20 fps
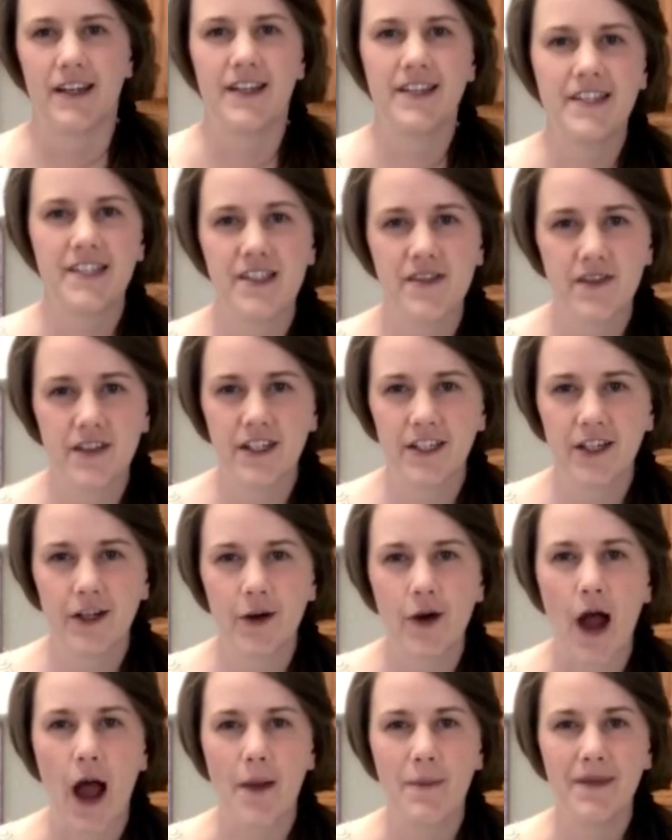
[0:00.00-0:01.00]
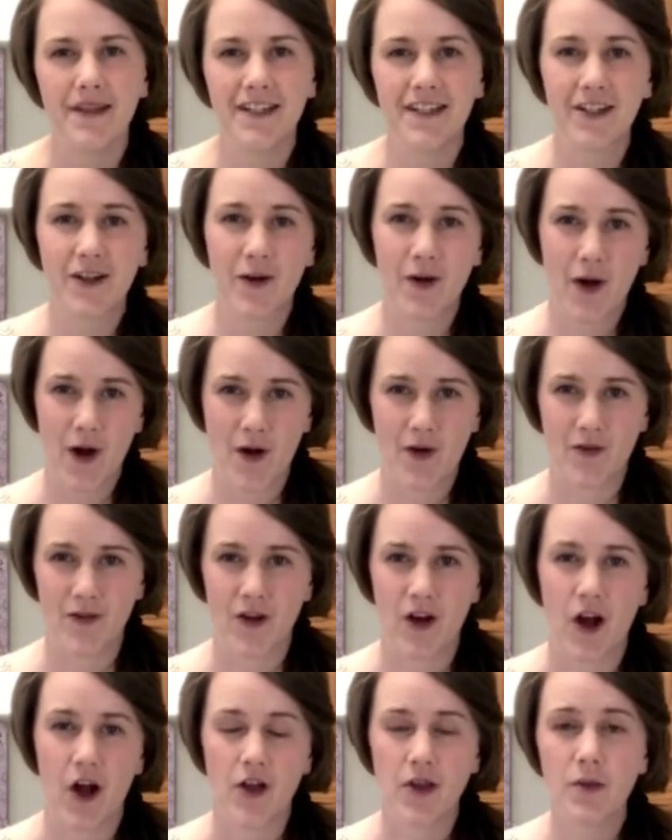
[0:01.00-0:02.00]
In this video, I'm going to go
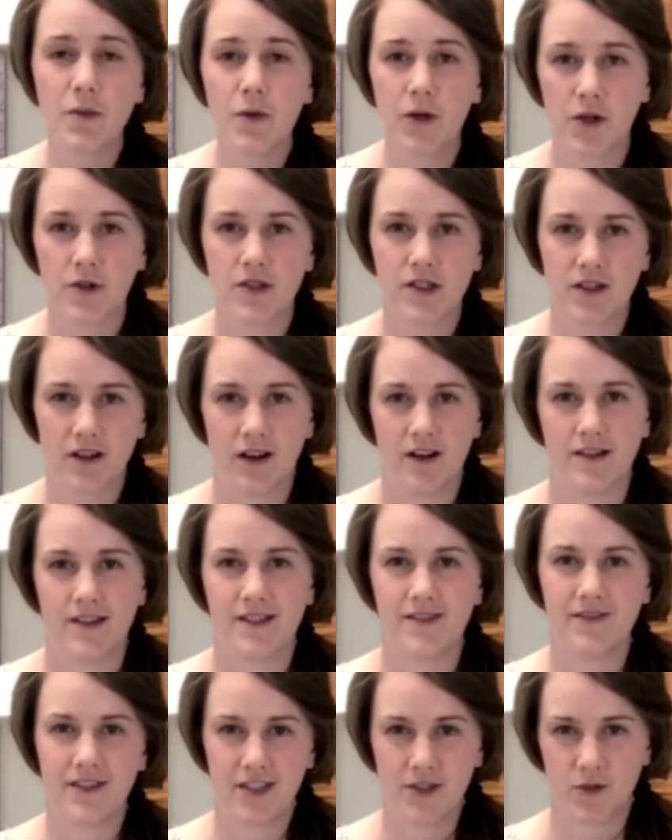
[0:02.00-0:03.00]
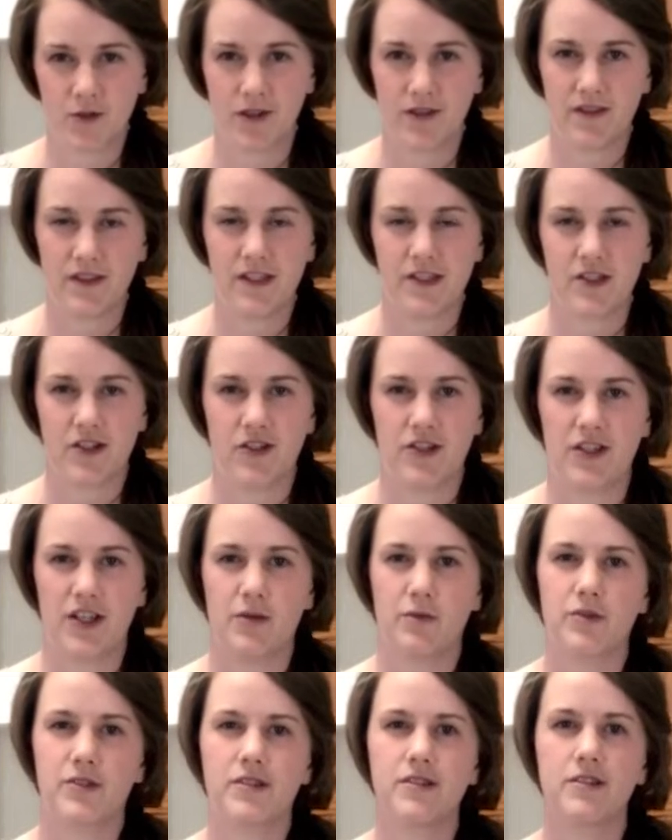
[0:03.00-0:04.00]
over all the pros and cons of each one of these
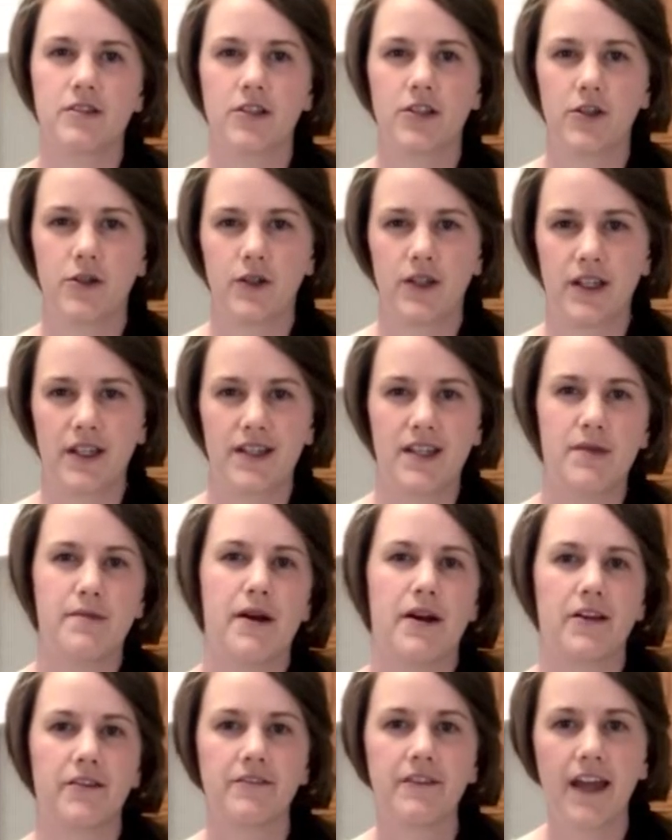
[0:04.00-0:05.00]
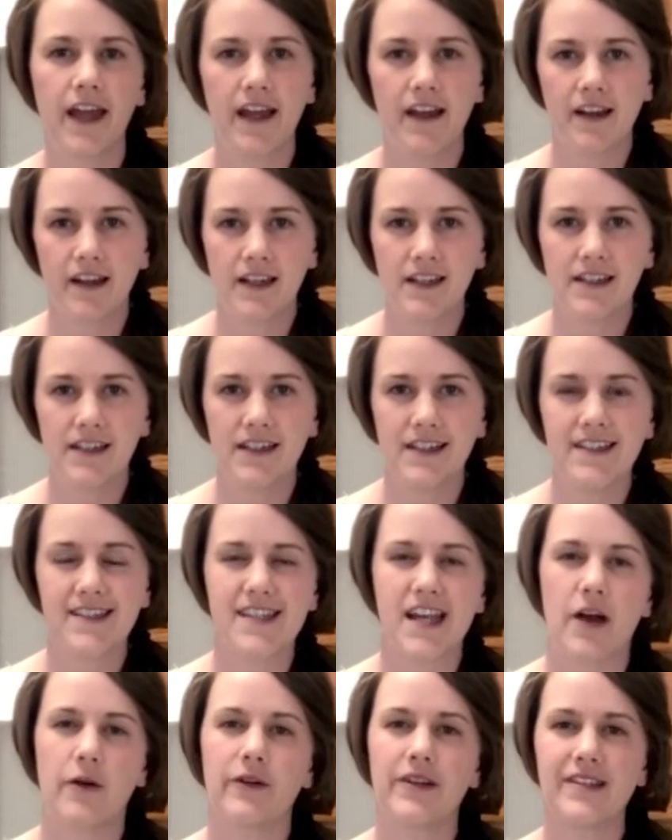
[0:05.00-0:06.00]
turntables, including the amount of care it needs,
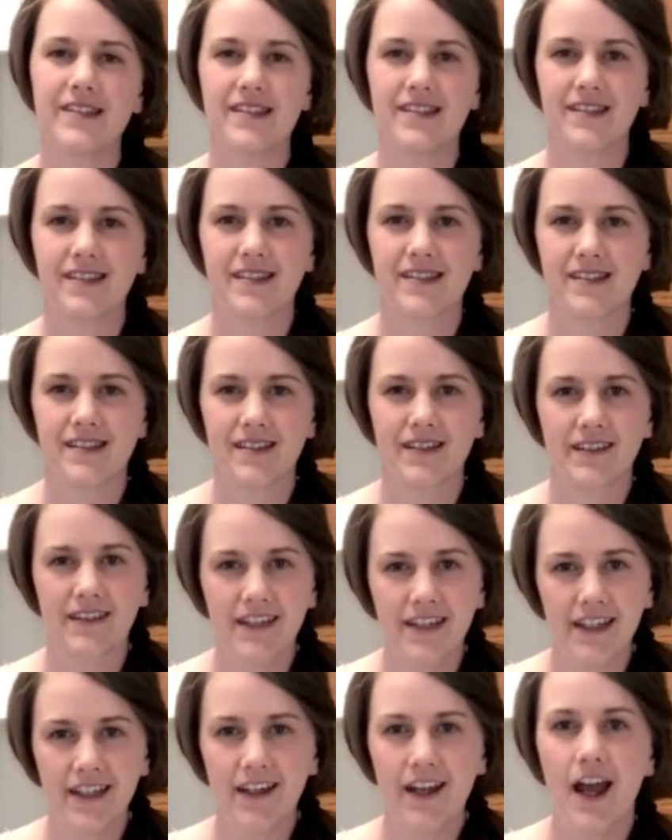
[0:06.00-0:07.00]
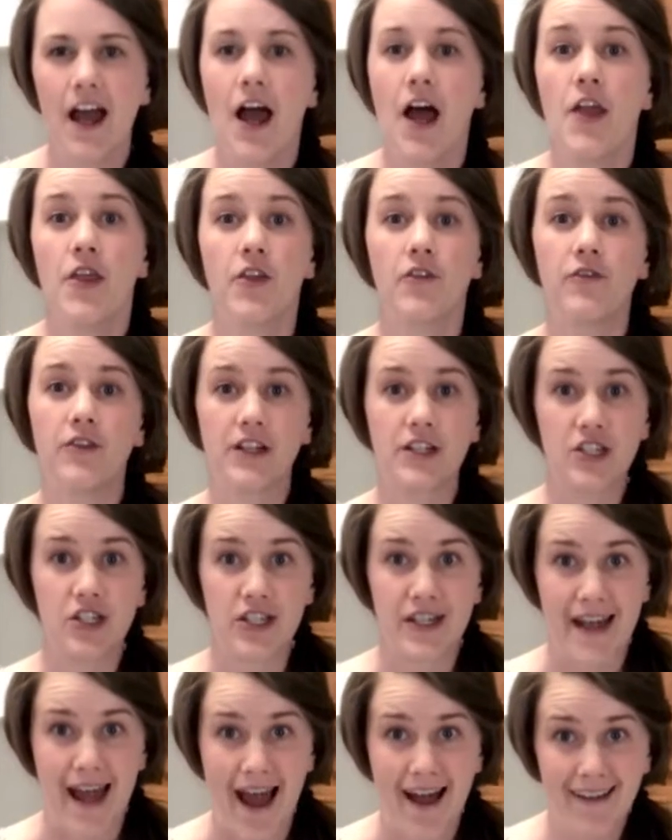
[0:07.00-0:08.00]
how easy it is to clean, the
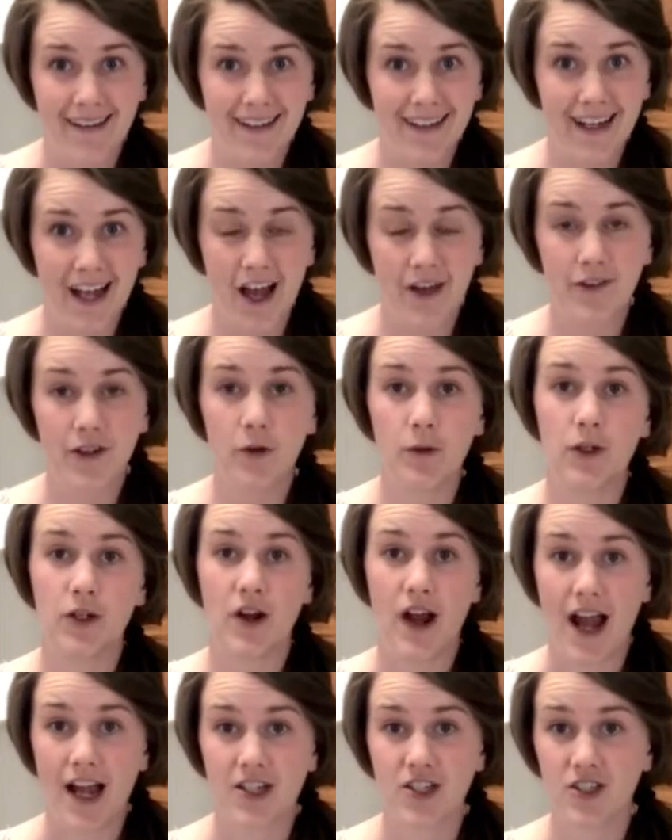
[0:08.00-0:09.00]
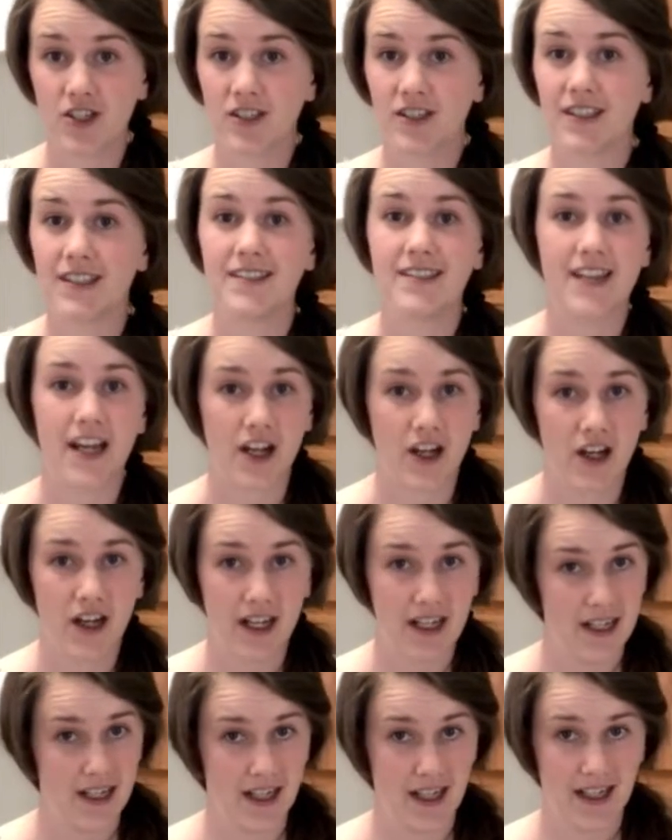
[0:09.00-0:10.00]
functionality of it when you're actually
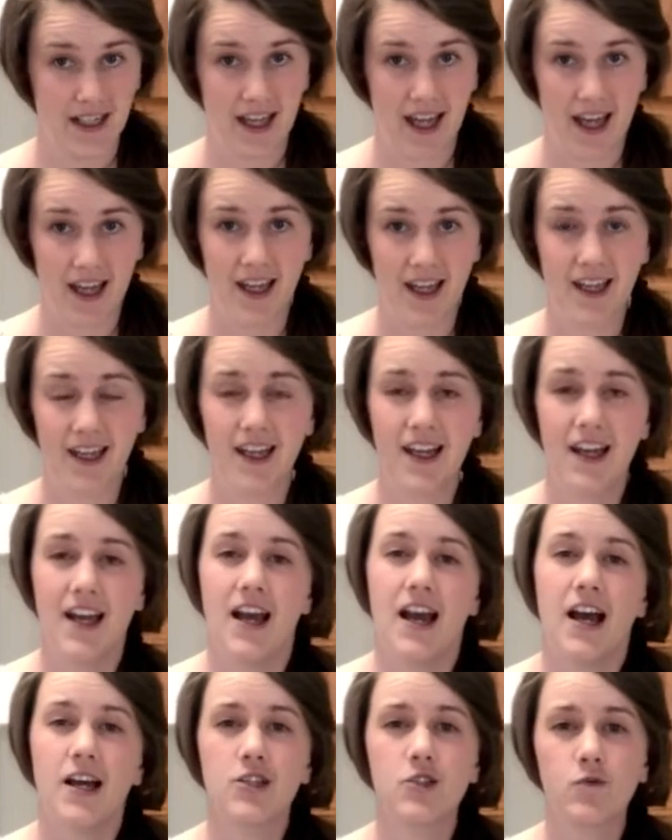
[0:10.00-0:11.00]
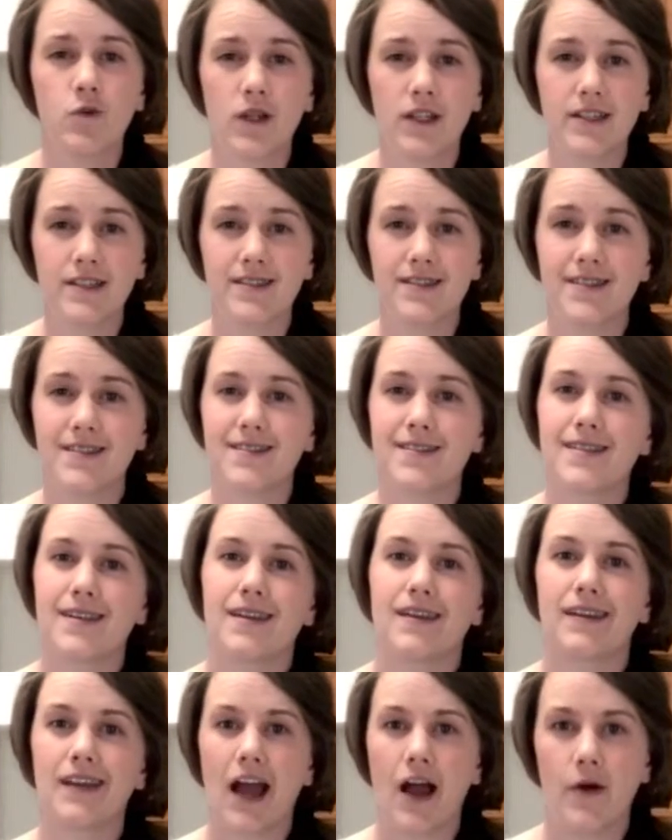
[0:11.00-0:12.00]
decorating a cake, as well as things
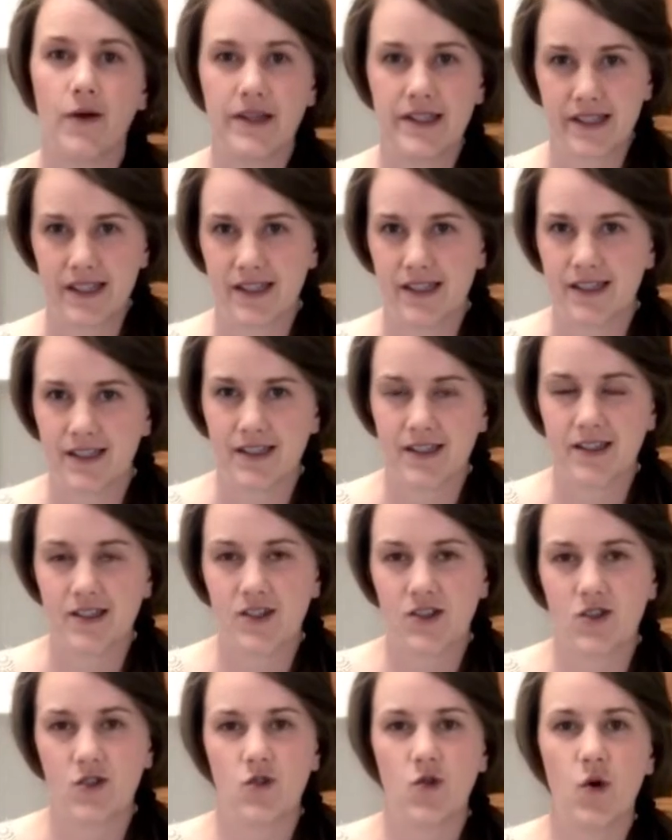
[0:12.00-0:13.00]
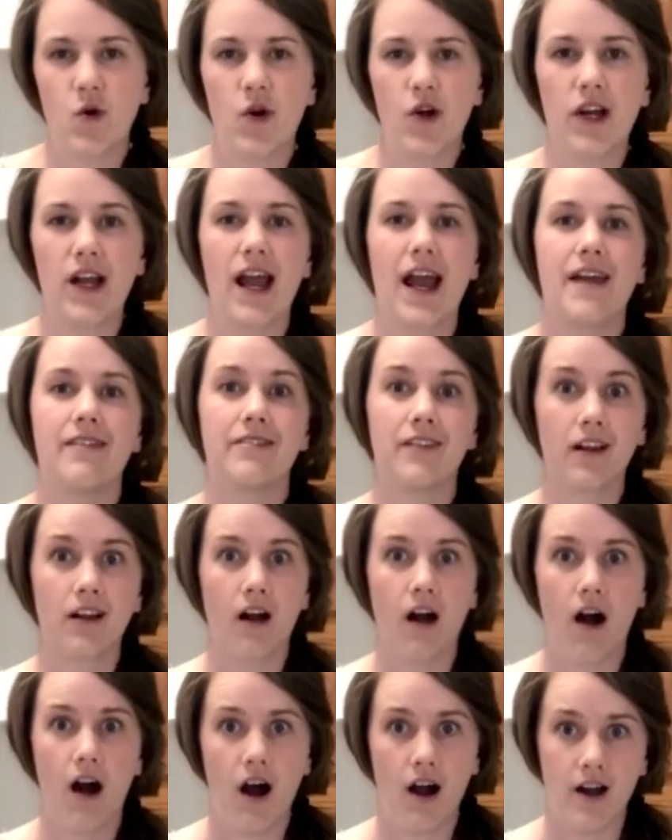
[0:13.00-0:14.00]
like how easy it is to store and the
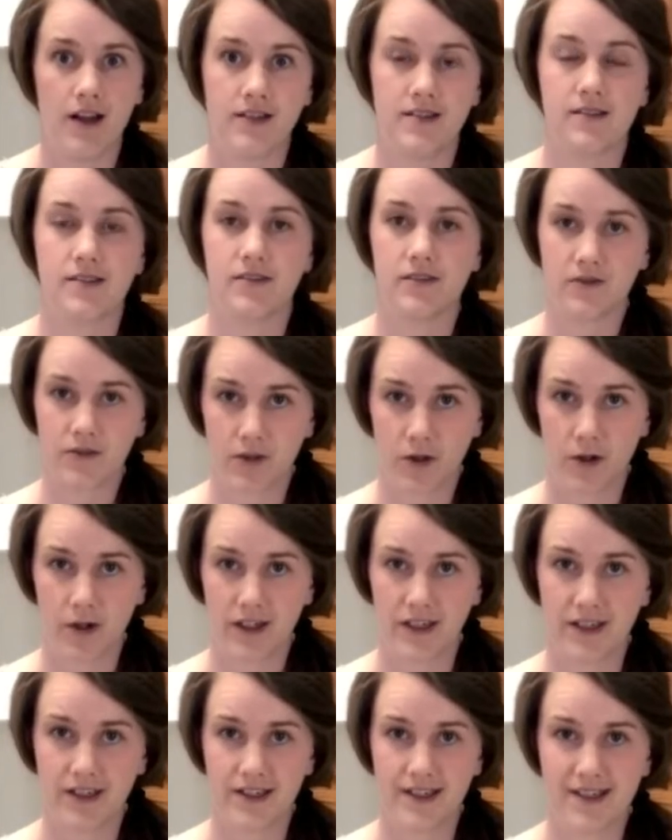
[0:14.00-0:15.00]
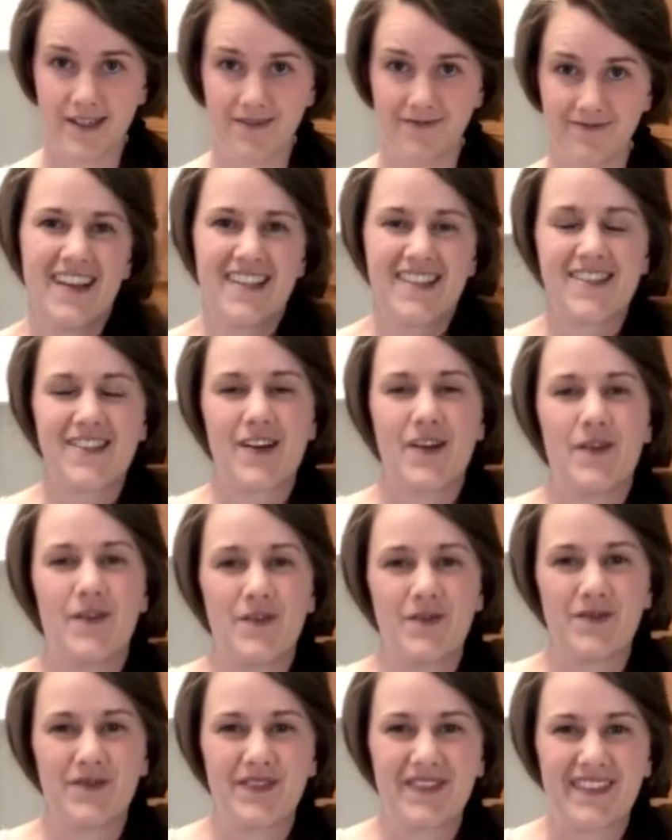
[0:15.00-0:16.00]
cost, of course. So
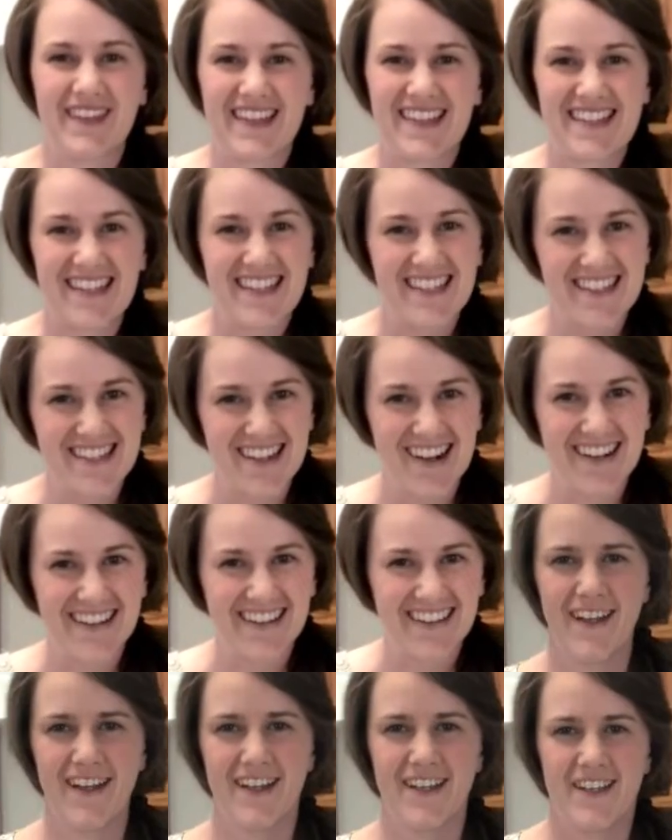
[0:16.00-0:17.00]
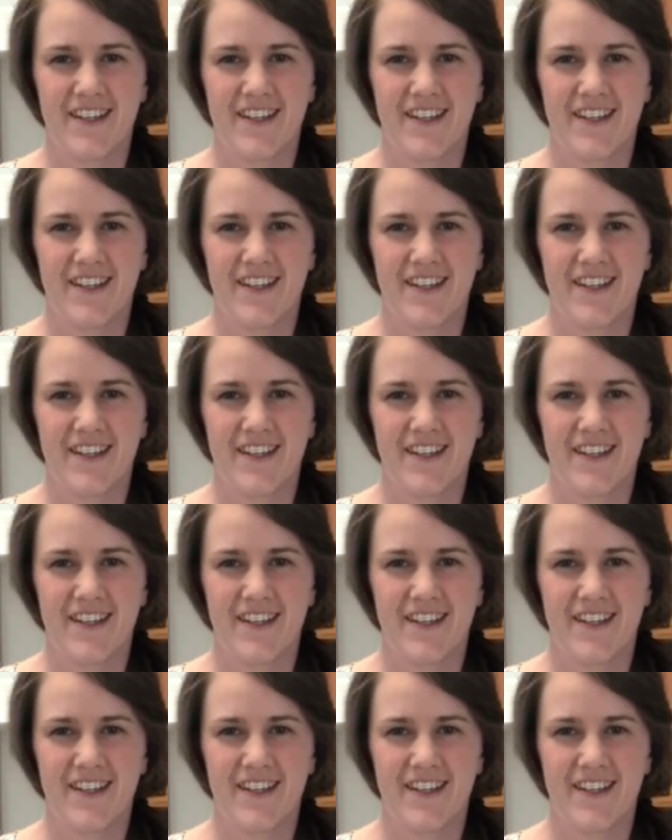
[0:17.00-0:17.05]
let's get started.